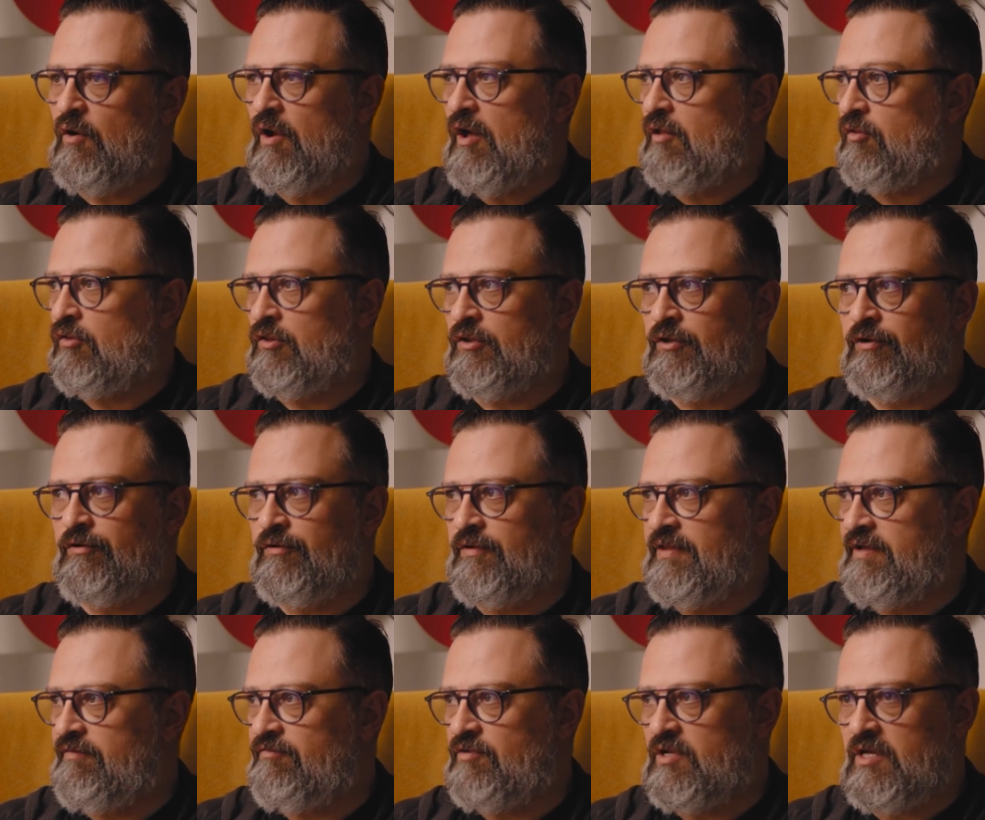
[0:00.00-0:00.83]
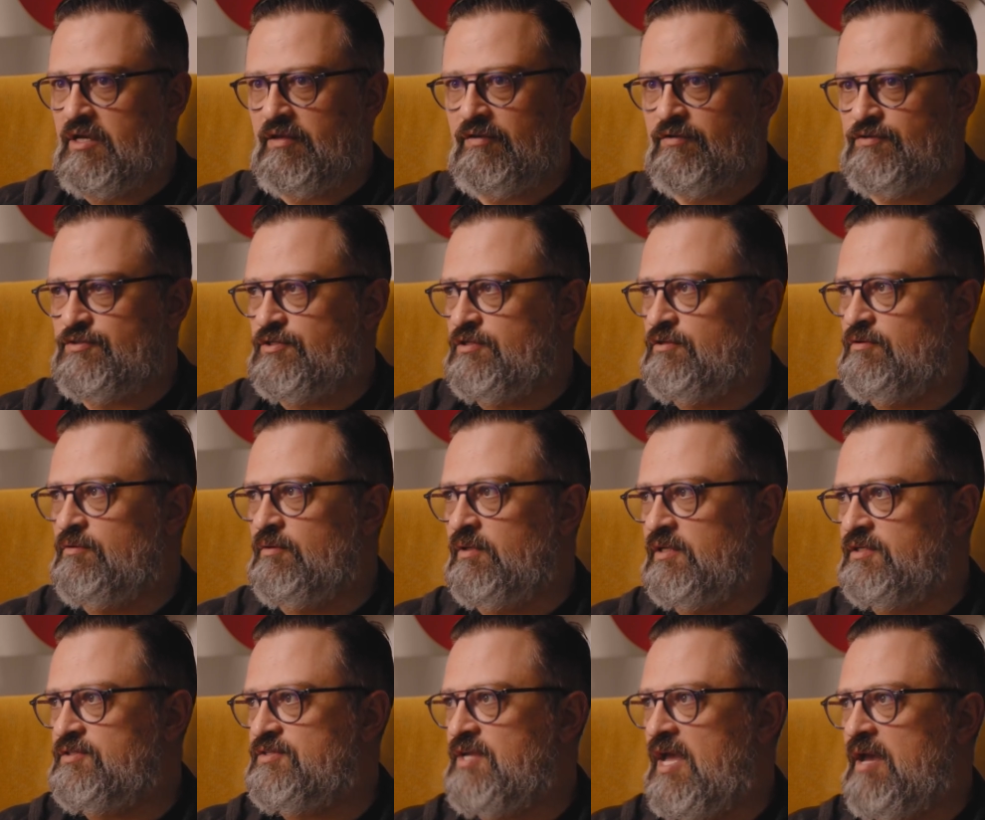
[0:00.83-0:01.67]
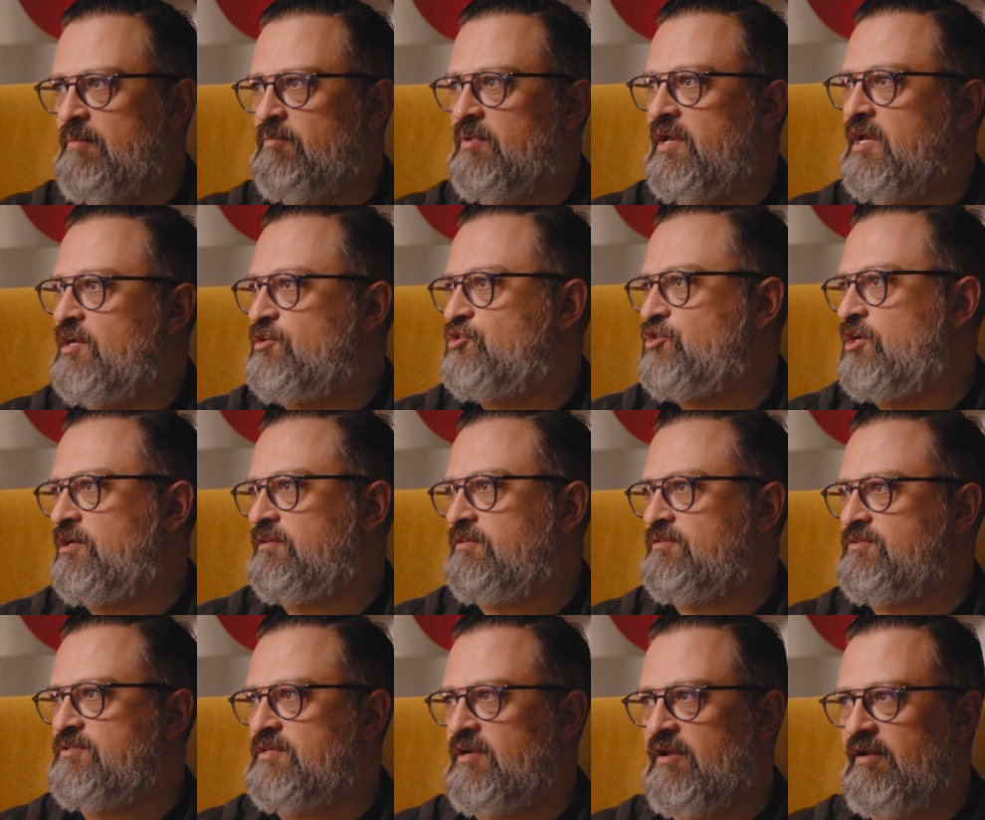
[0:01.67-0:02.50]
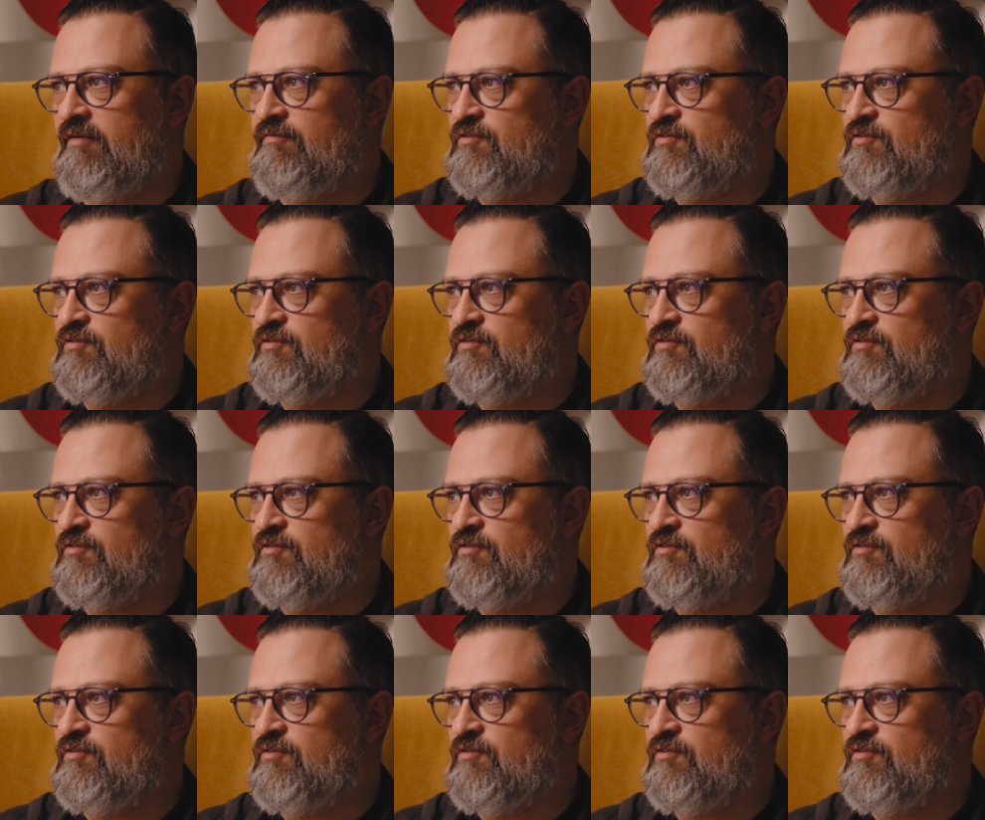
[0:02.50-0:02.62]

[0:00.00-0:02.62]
Literally every day there's a new example. Hey, check this out.